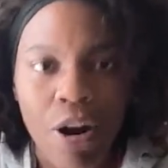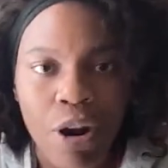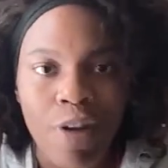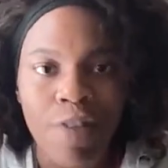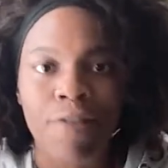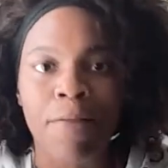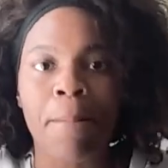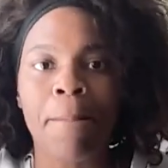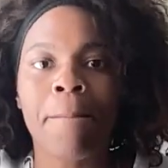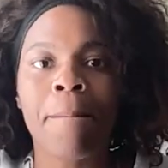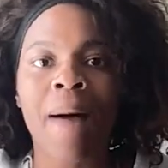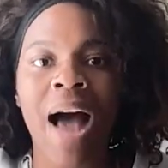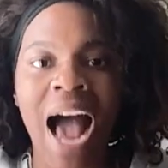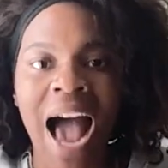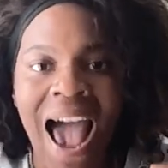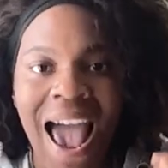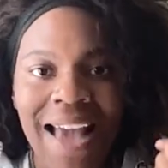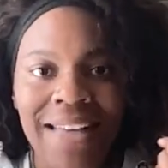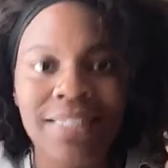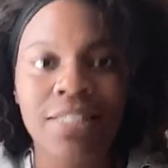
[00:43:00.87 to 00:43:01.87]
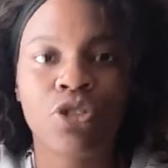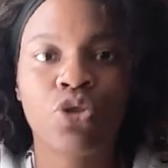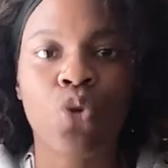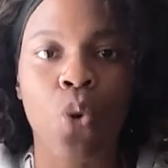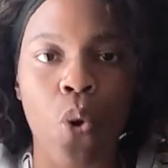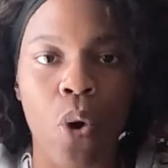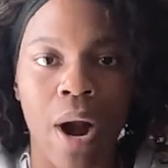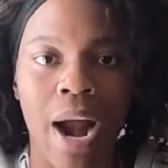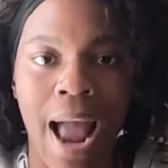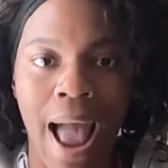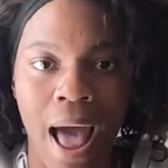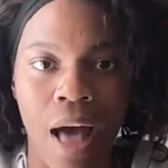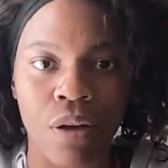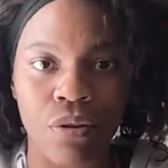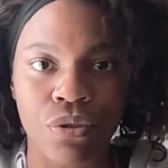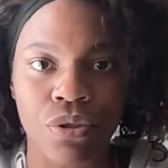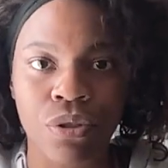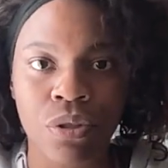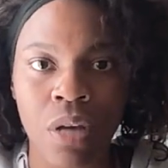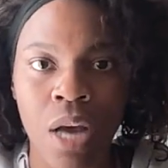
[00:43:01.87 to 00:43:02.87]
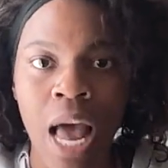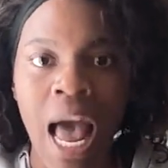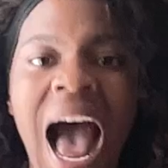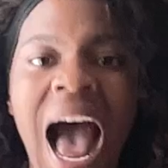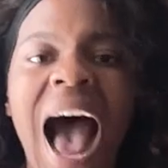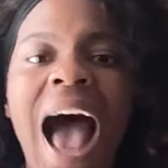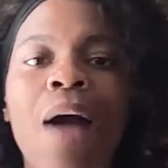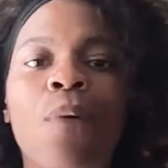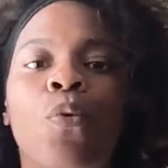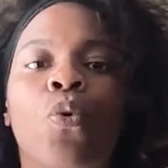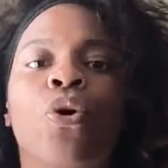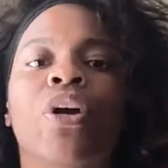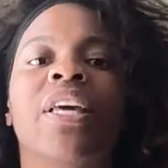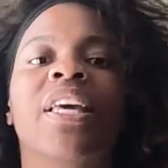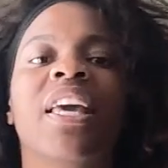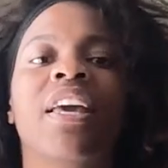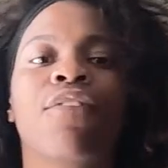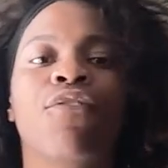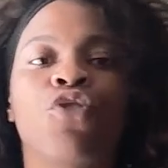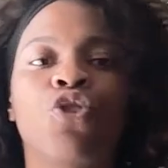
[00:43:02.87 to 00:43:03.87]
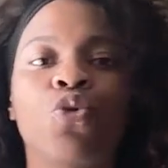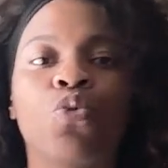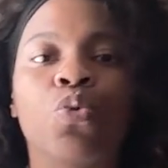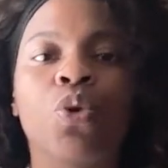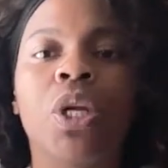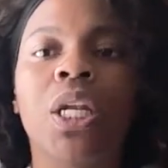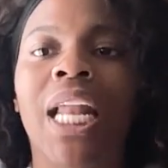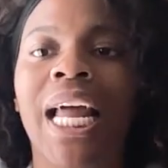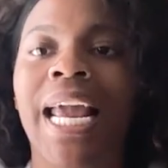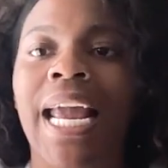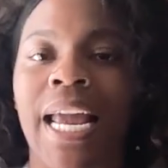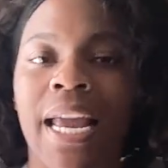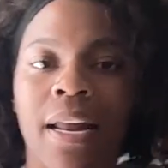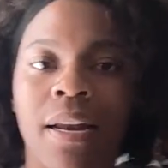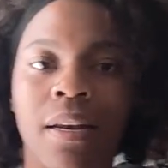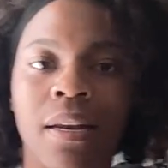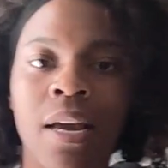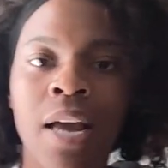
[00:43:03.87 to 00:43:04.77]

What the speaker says: of my storehouse, I will give you land.